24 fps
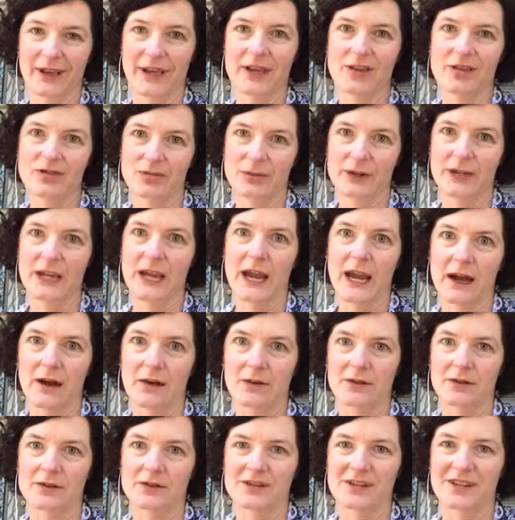like 3
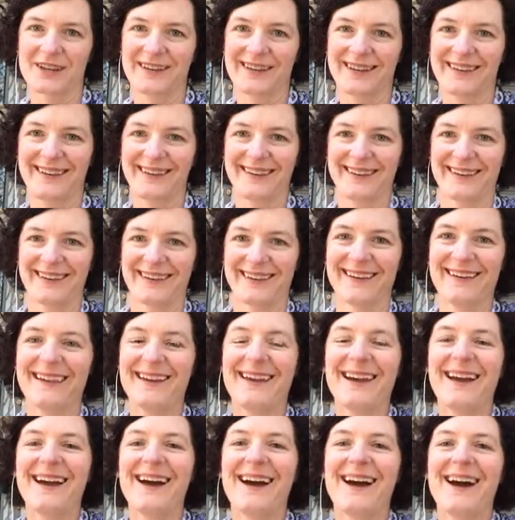hours.
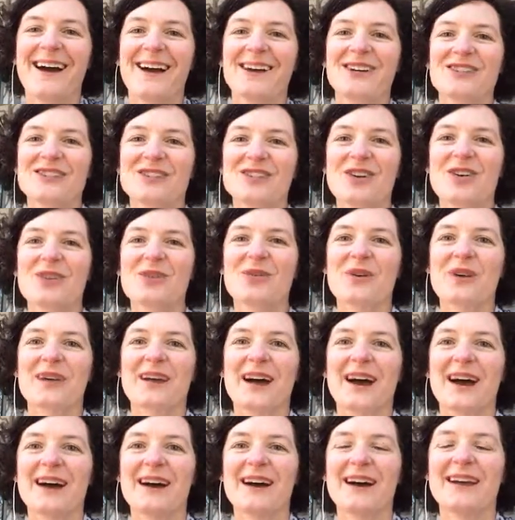So
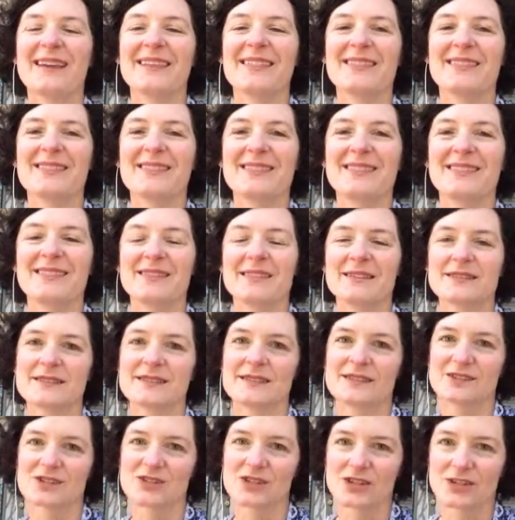this
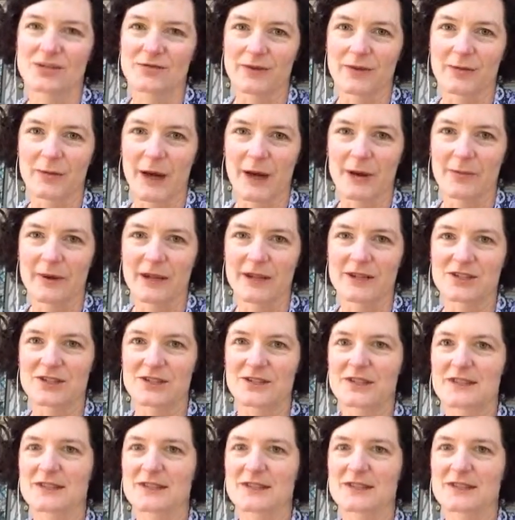isn't just for about pages.